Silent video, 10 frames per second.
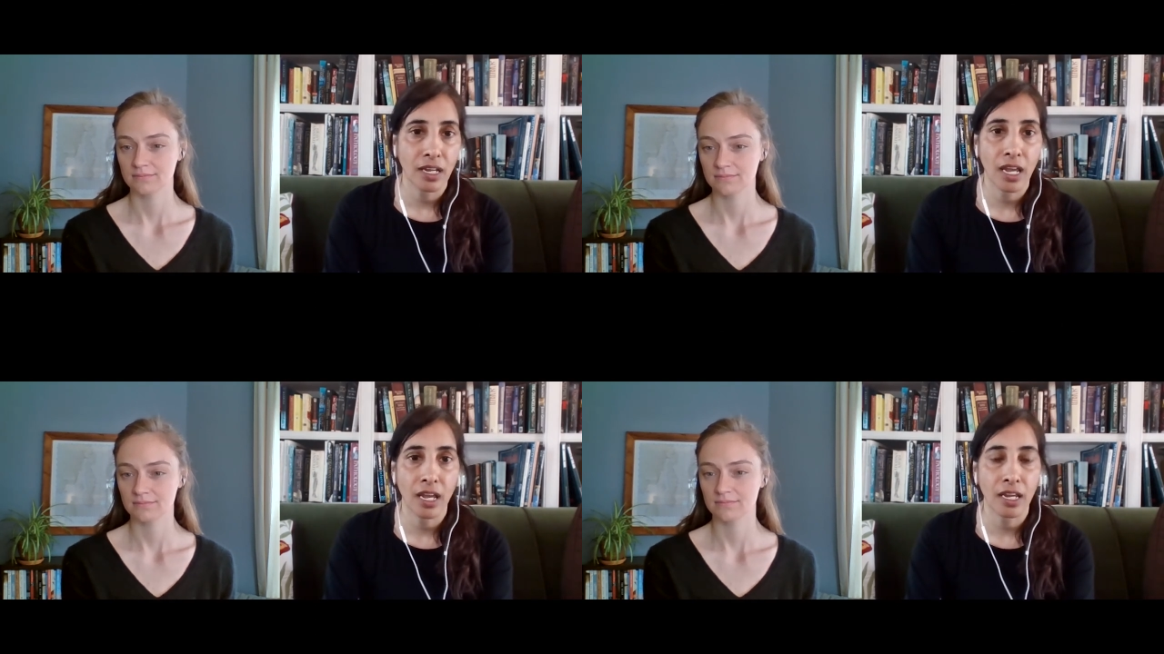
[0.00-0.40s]

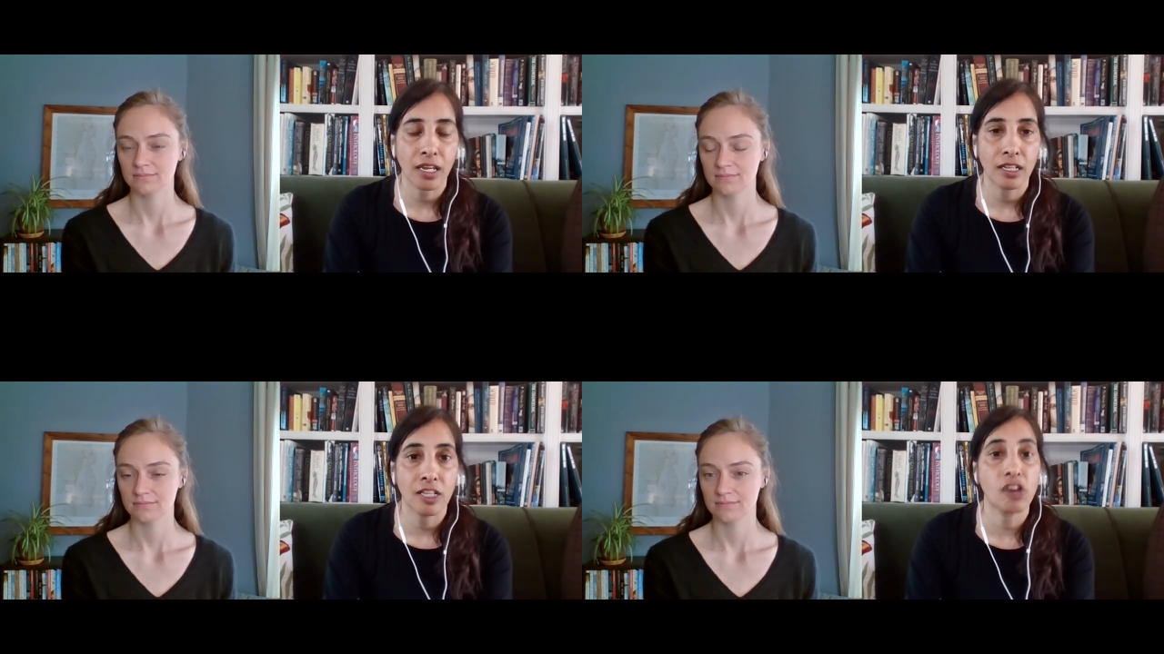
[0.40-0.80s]

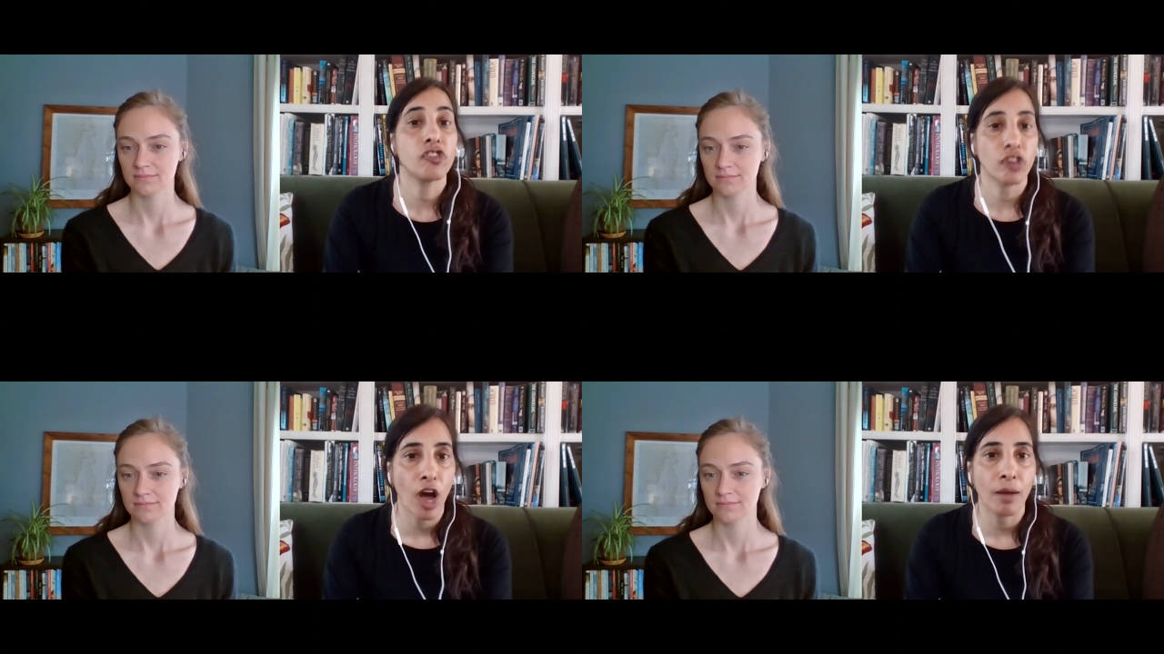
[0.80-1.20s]
Speaker 1: a
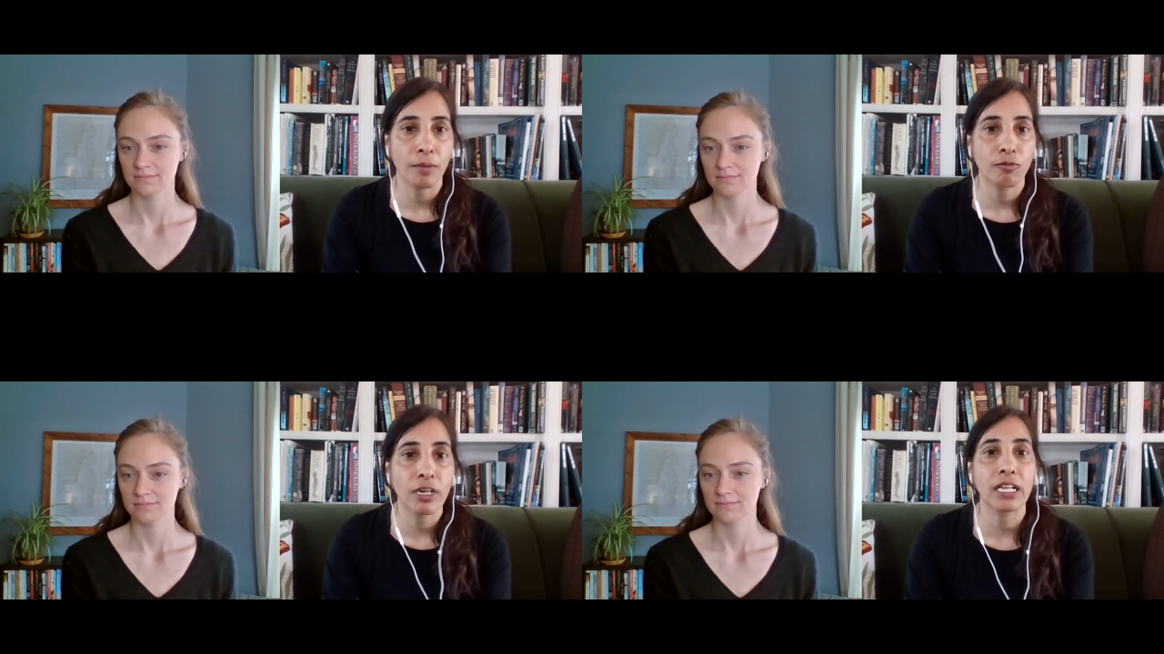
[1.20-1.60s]
their
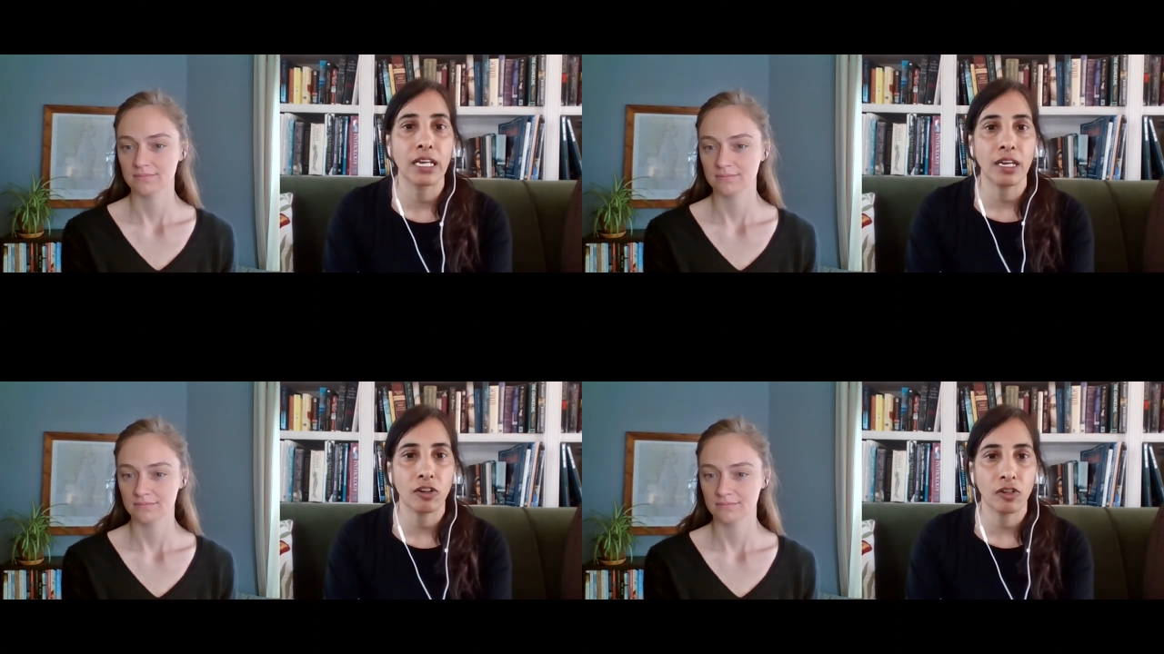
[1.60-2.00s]
job
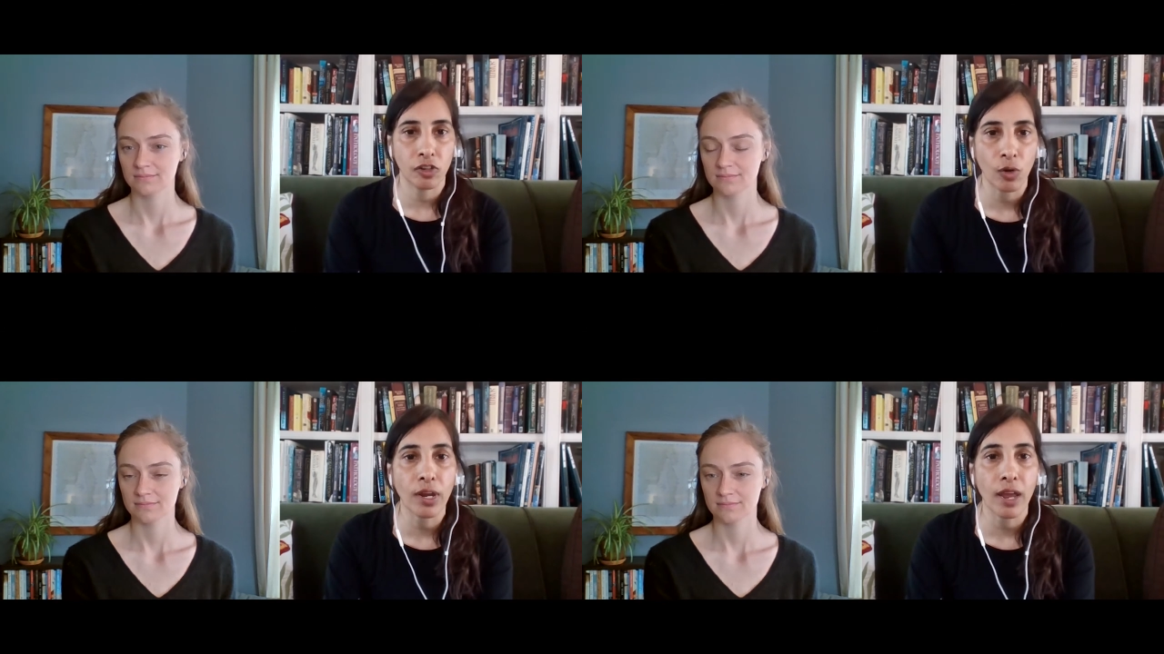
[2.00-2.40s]
really in
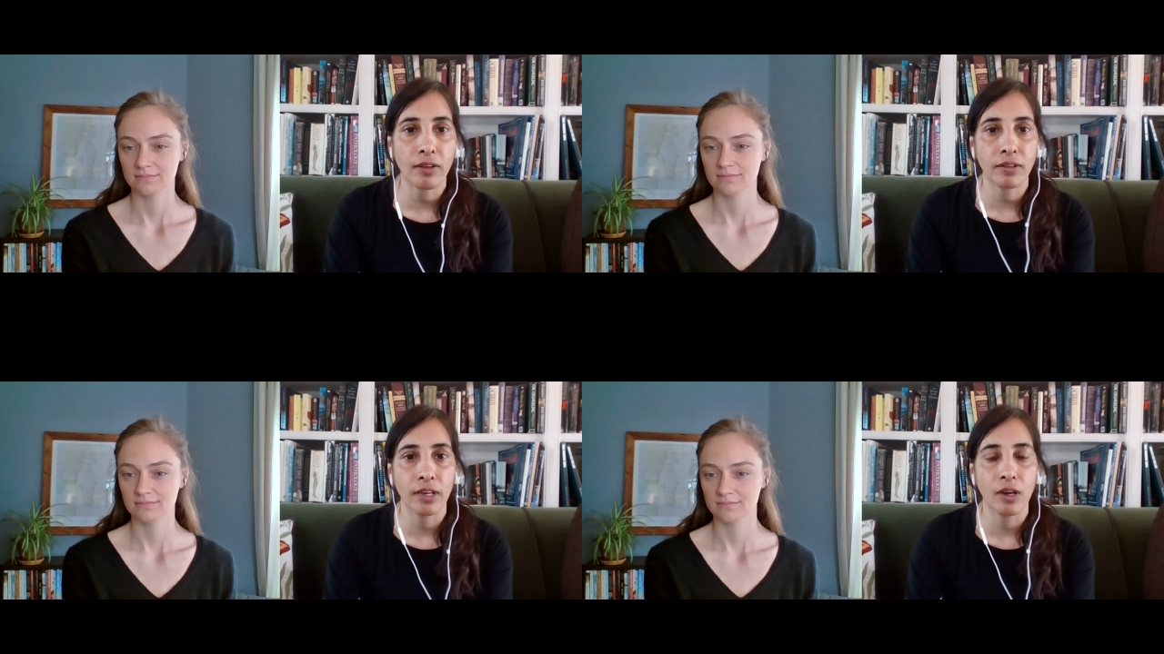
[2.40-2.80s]

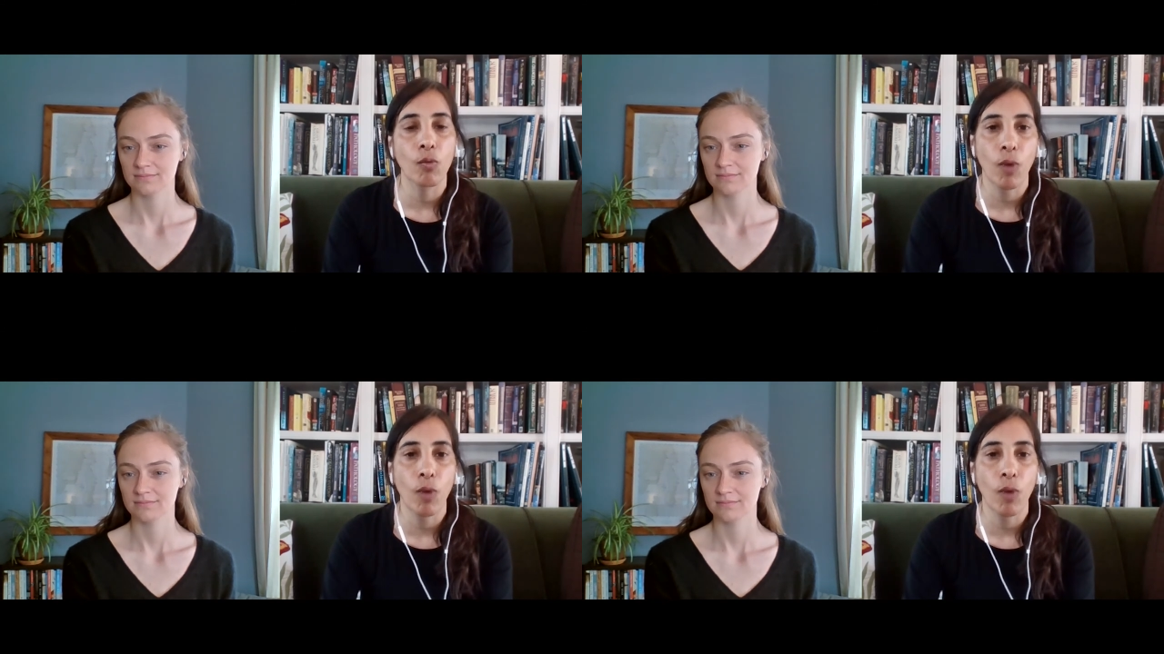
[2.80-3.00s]
showcasing